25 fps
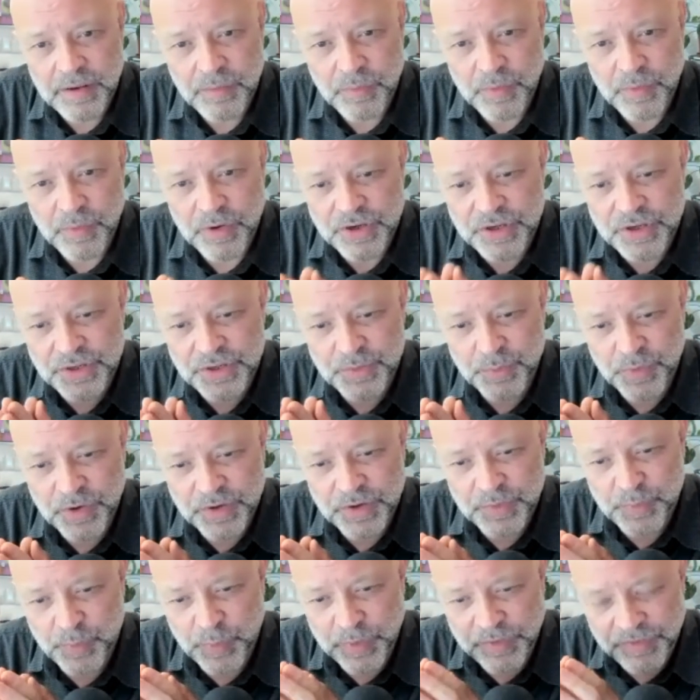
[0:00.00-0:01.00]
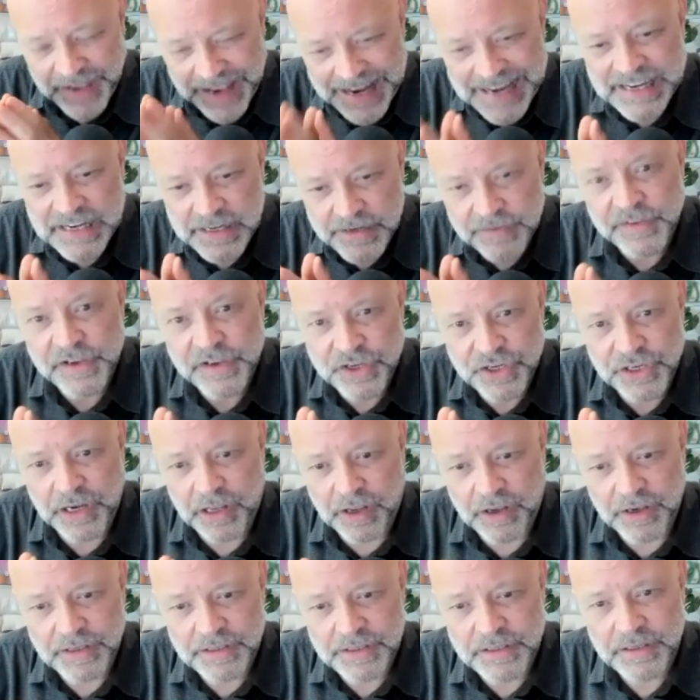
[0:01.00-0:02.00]
We're, we're, we've
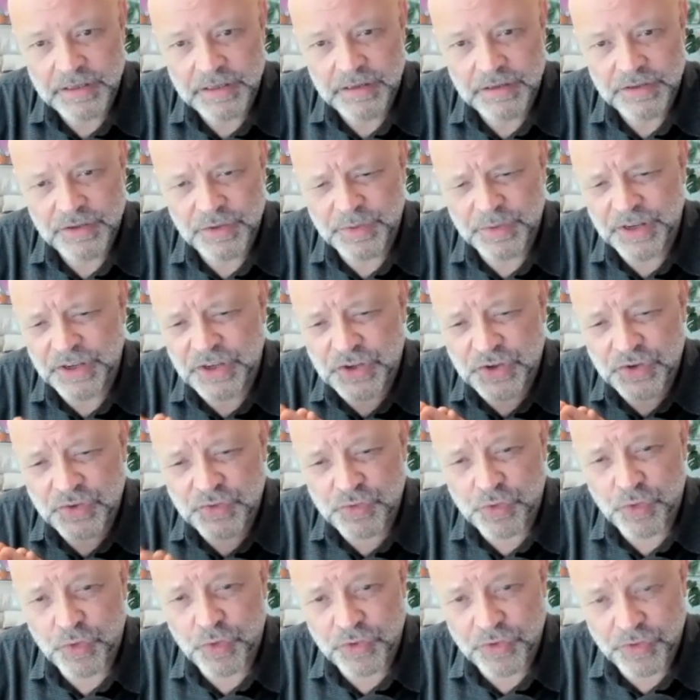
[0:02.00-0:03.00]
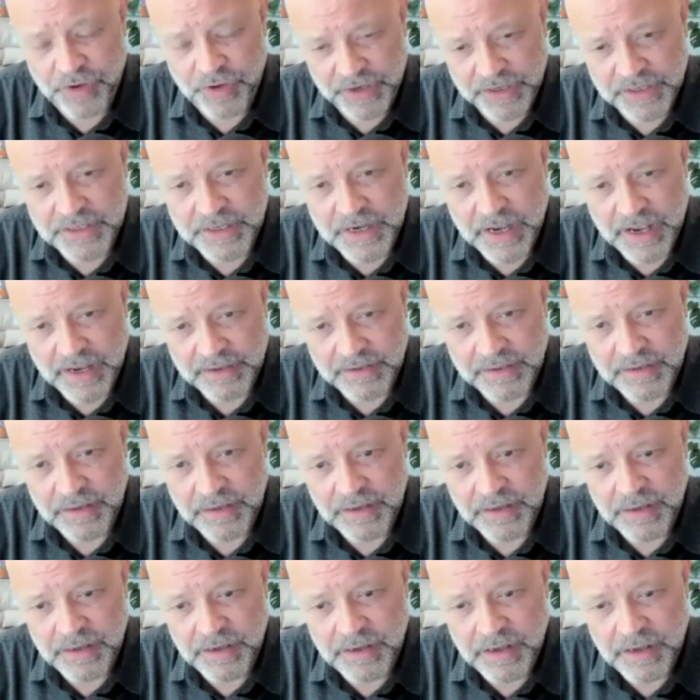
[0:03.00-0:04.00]
individualized to an extraordinary extent.
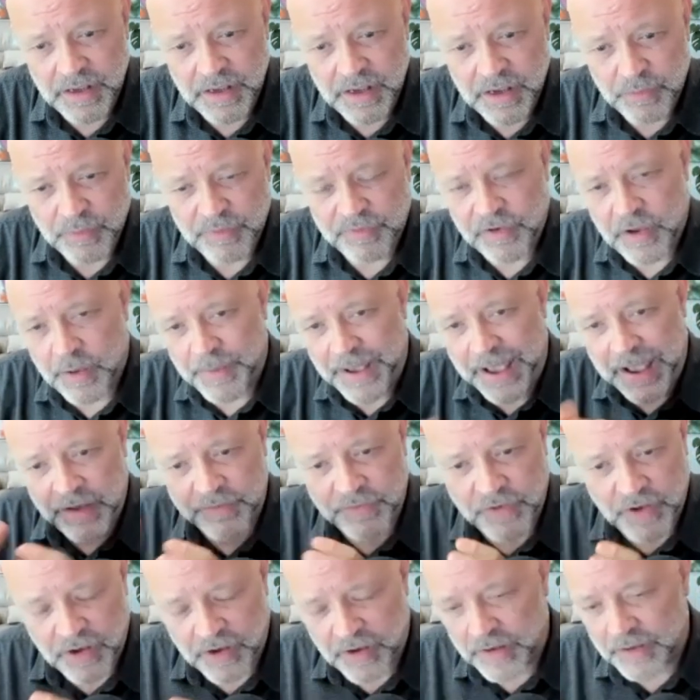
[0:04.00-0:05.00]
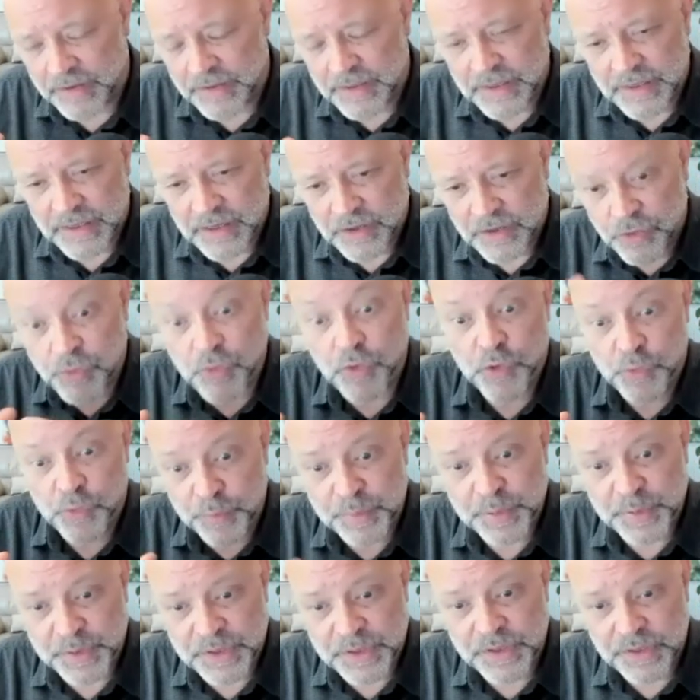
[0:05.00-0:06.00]
We've come out of our
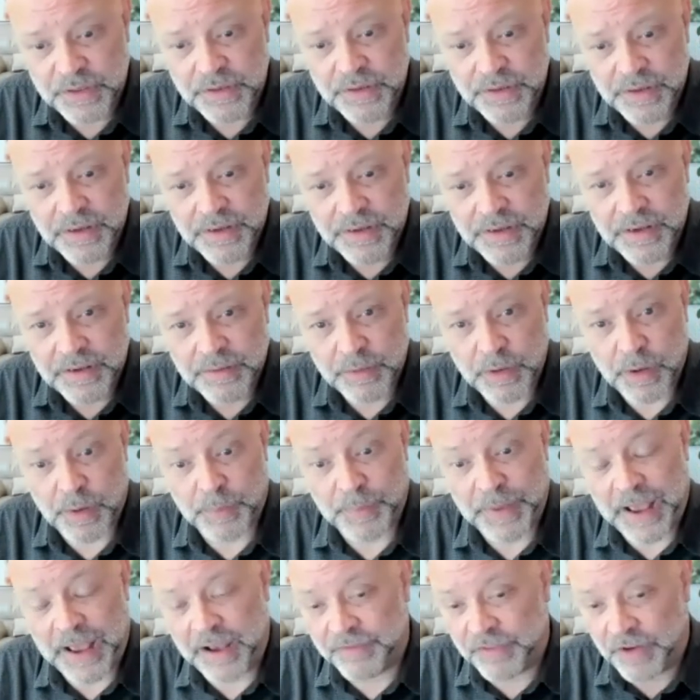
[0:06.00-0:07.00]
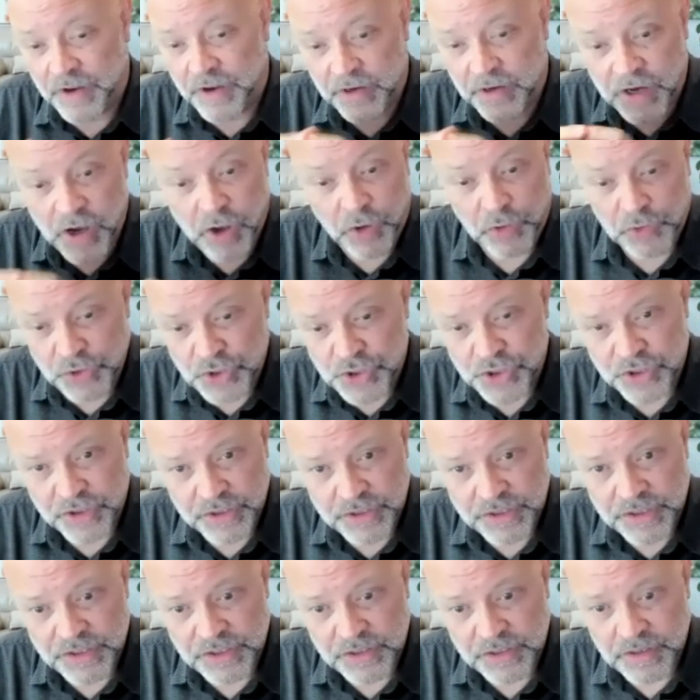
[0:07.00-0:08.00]
groups, come out of our
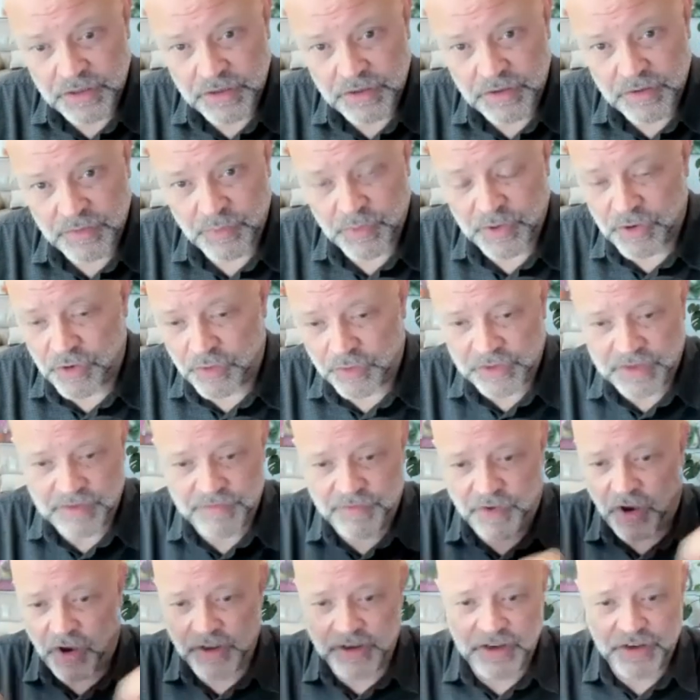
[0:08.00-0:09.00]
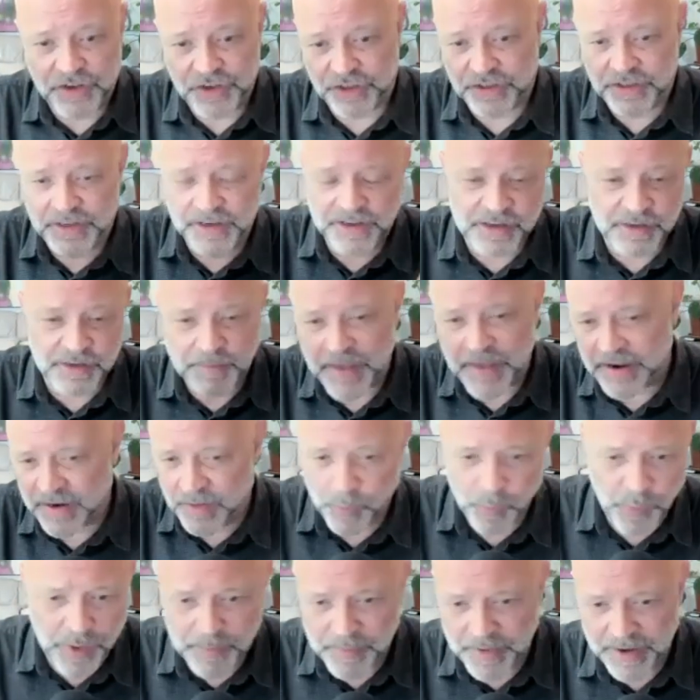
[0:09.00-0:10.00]
cultures. We're not divided just into men
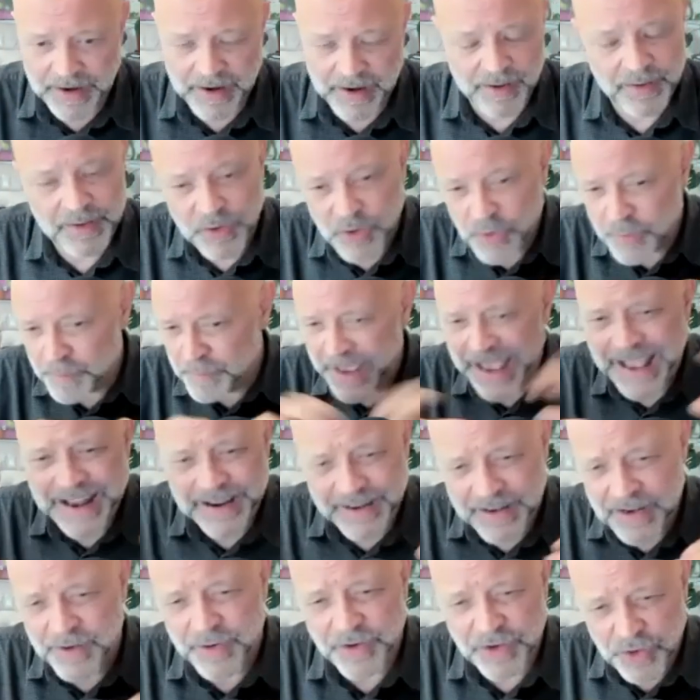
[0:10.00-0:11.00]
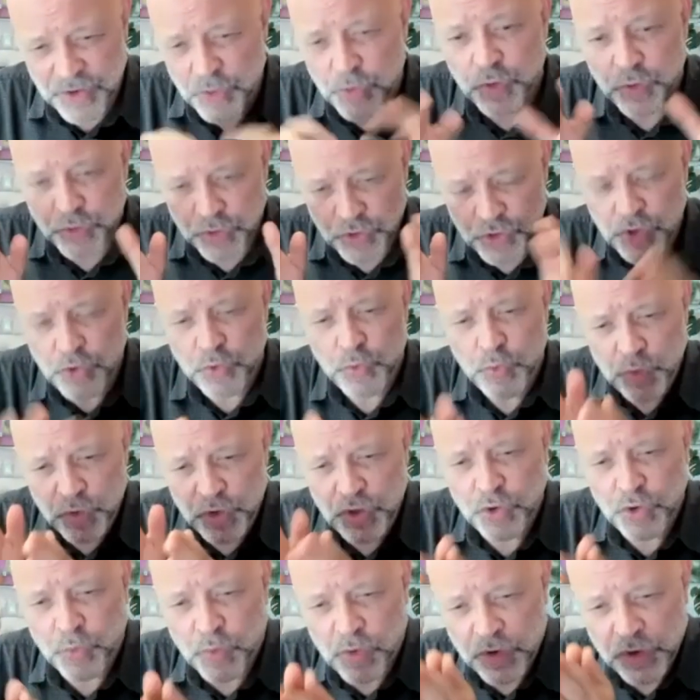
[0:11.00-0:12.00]
and women. You can be, you know, you you
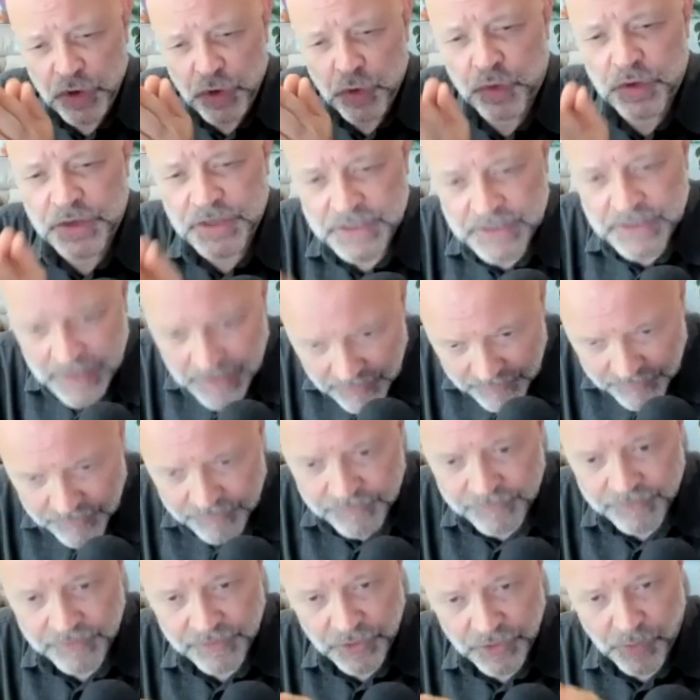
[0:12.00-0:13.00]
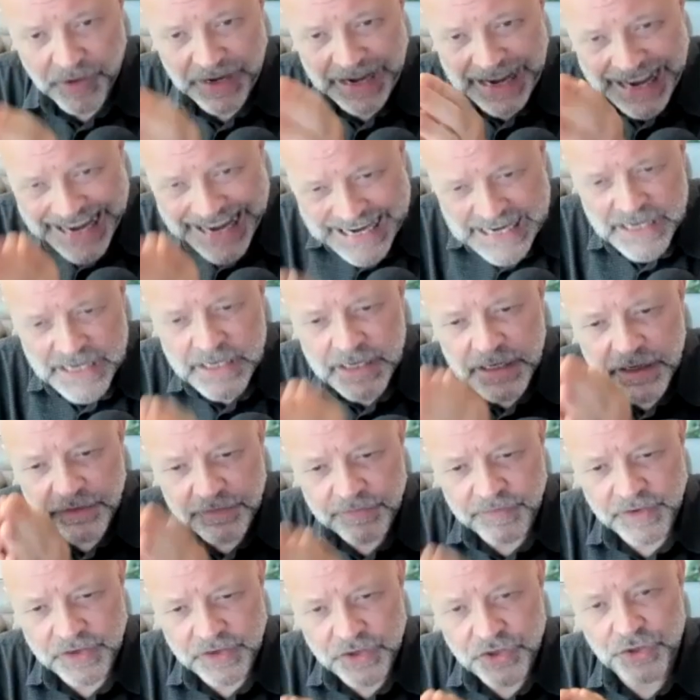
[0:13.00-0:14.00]
you are yourself. You're an
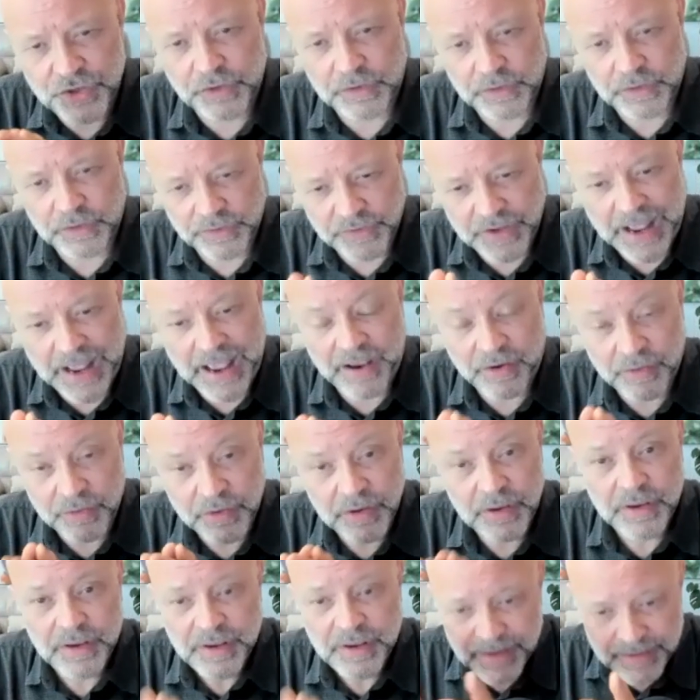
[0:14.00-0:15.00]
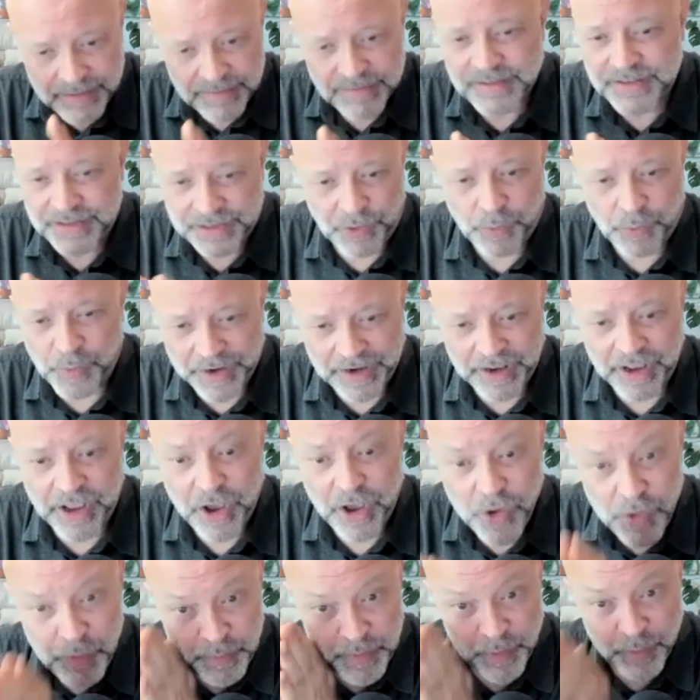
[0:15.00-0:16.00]
individual now. There's a long way to
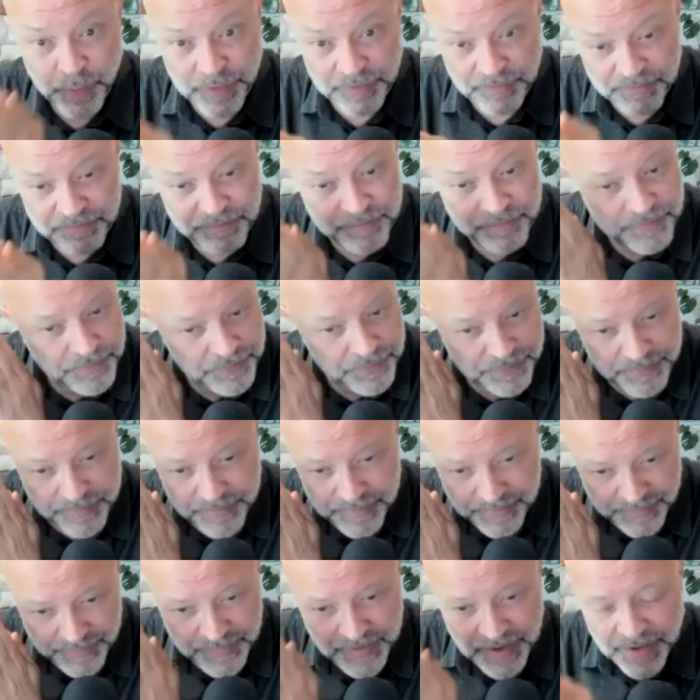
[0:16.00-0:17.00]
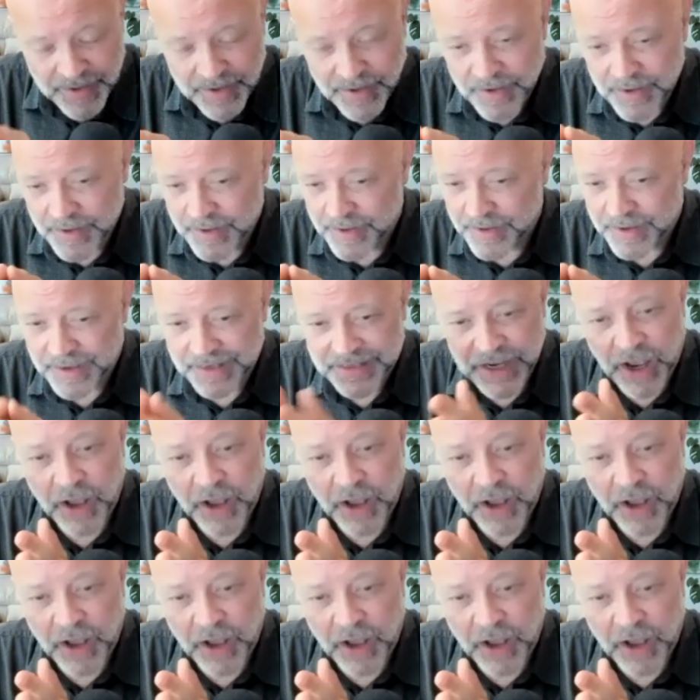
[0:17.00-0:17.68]
go, but we, it's